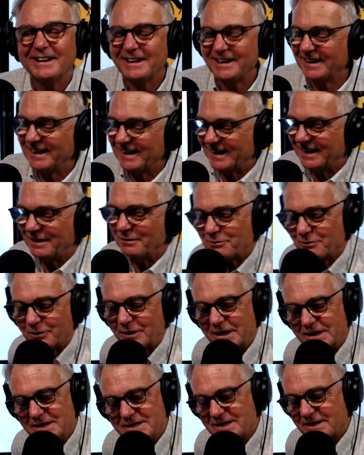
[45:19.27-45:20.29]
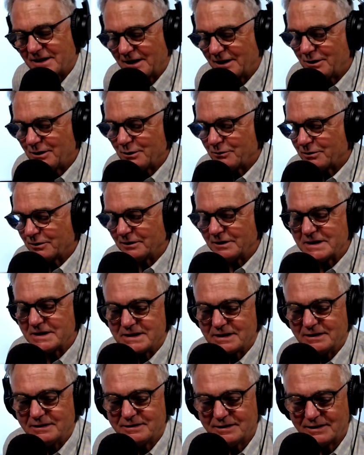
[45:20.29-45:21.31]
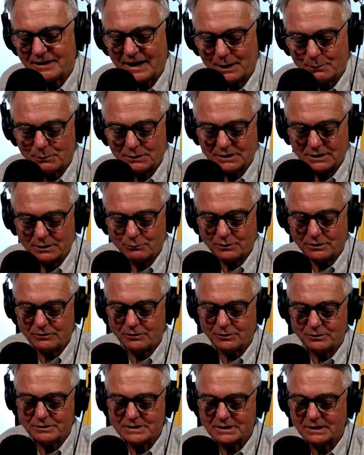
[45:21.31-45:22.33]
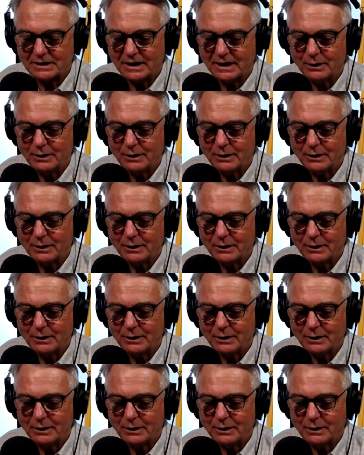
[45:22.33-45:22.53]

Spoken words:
And friends, thank you for listening to the Hamilton Review today.